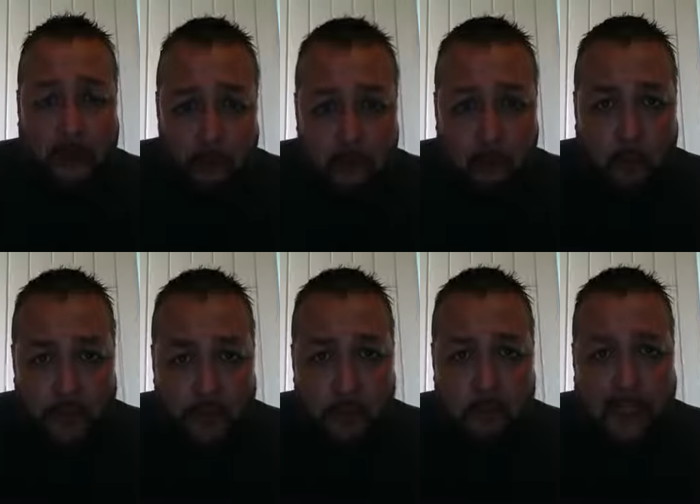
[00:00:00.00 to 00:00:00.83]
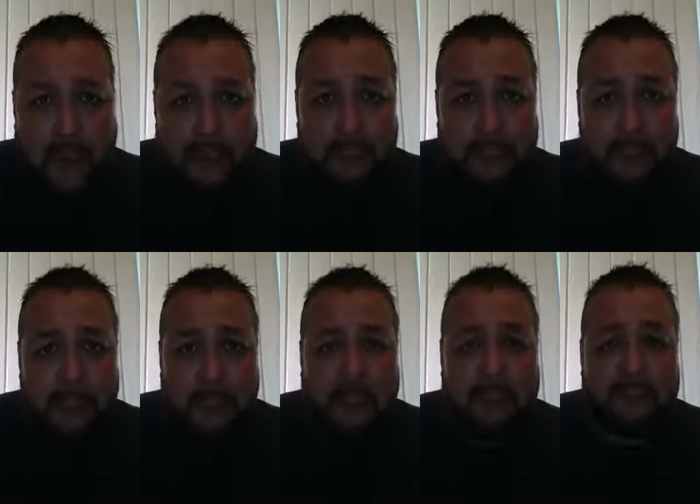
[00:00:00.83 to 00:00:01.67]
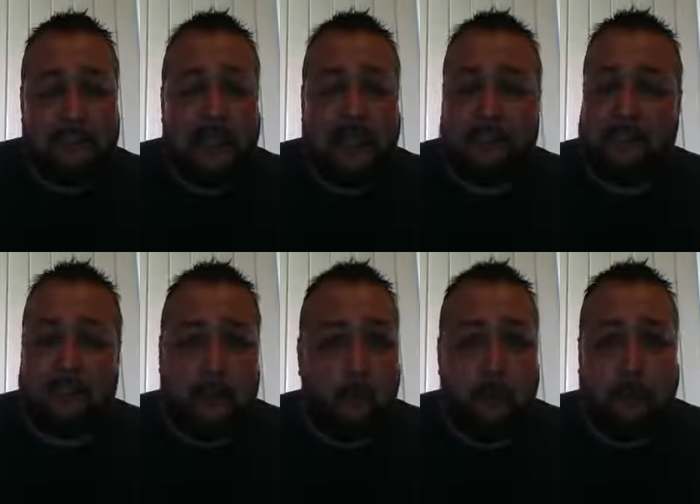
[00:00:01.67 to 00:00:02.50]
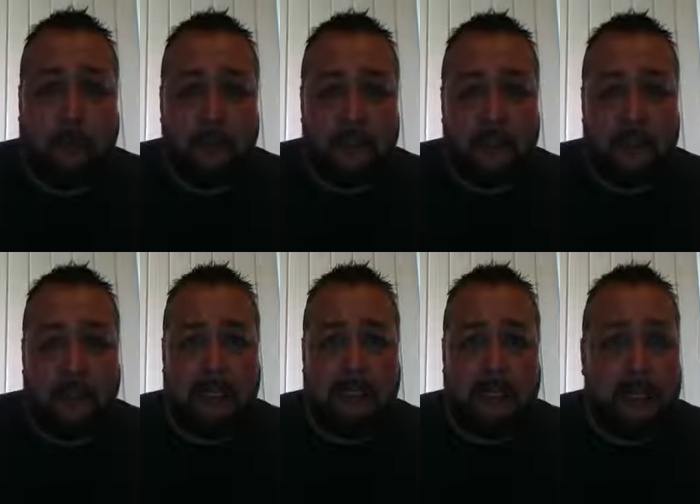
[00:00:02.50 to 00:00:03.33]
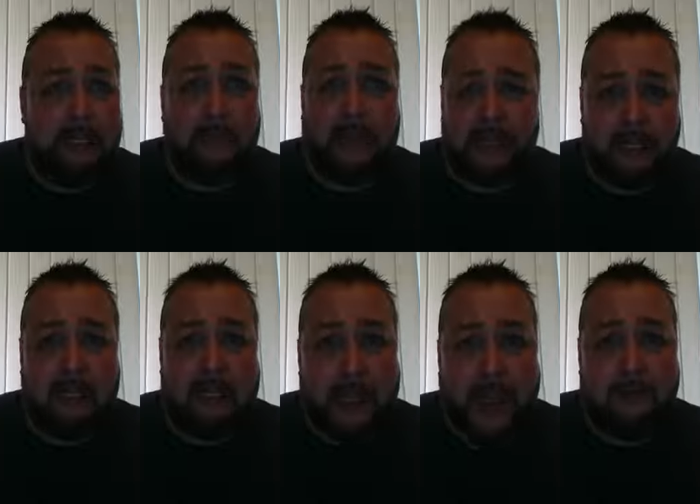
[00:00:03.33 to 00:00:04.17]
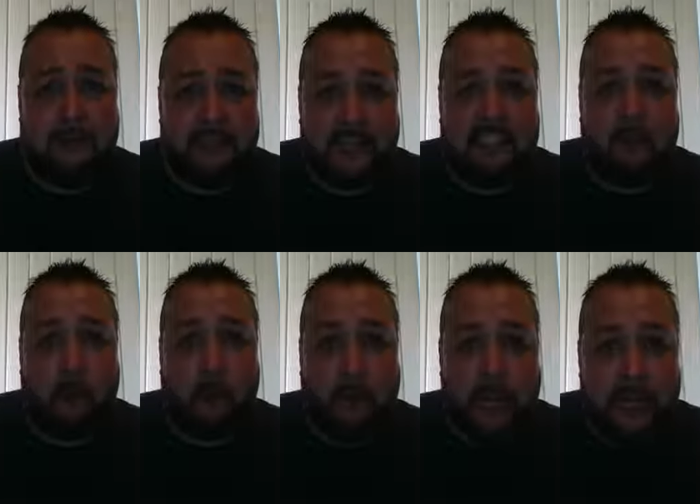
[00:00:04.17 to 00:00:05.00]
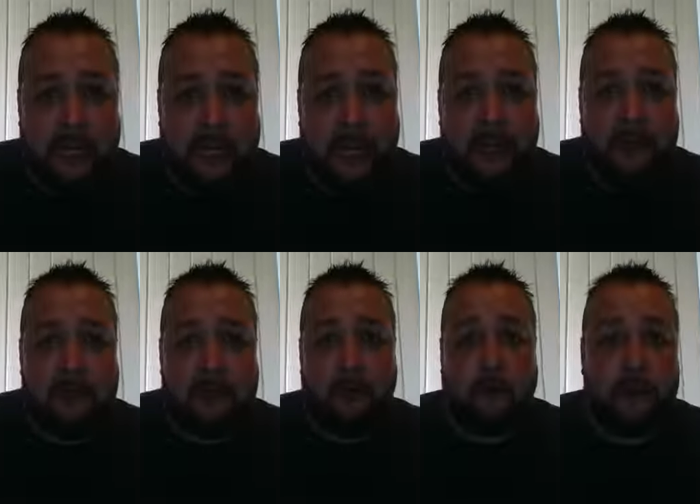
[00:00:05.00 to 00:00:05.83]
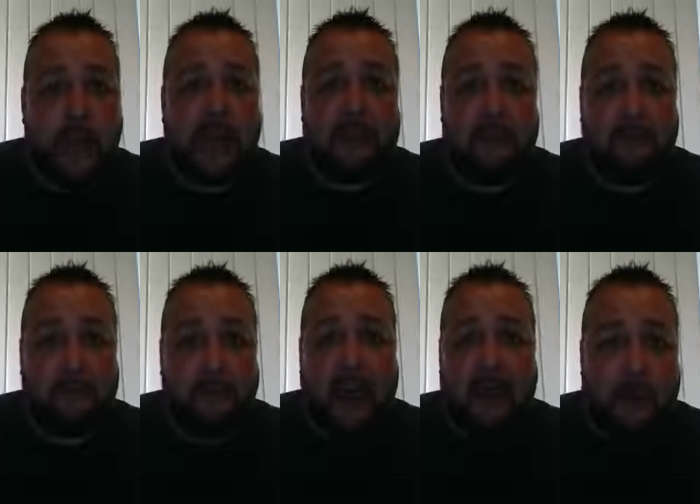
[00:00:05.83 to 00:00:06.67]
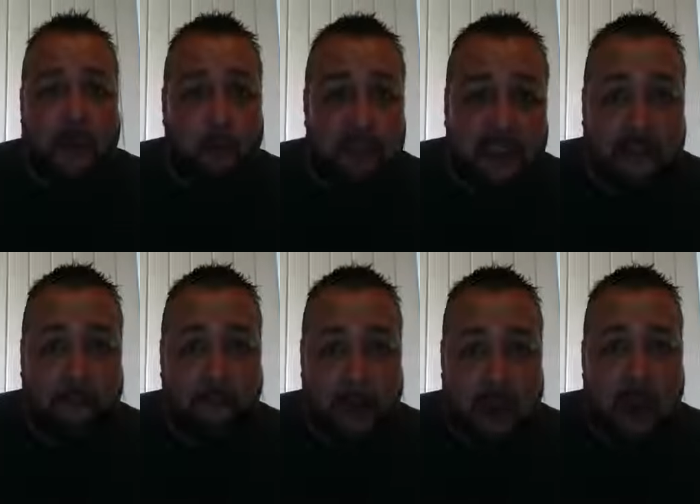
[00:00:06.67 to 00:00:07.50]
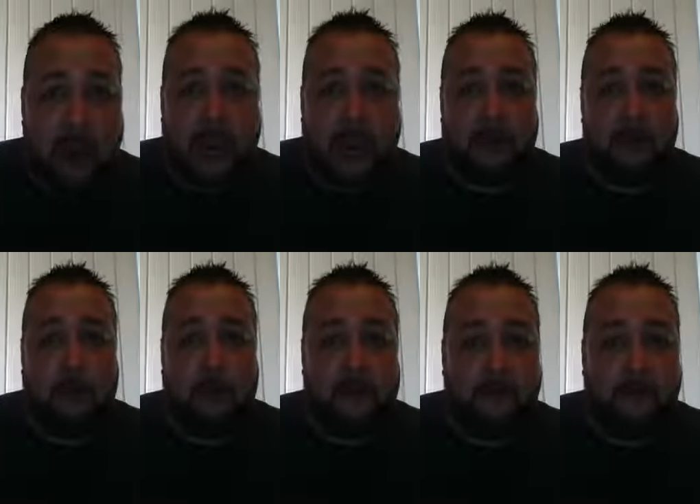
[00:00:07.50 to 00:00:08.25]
don't you want to know that it's it's so important, and especially in the time and season we're in, that you're not the five that was left behind, but you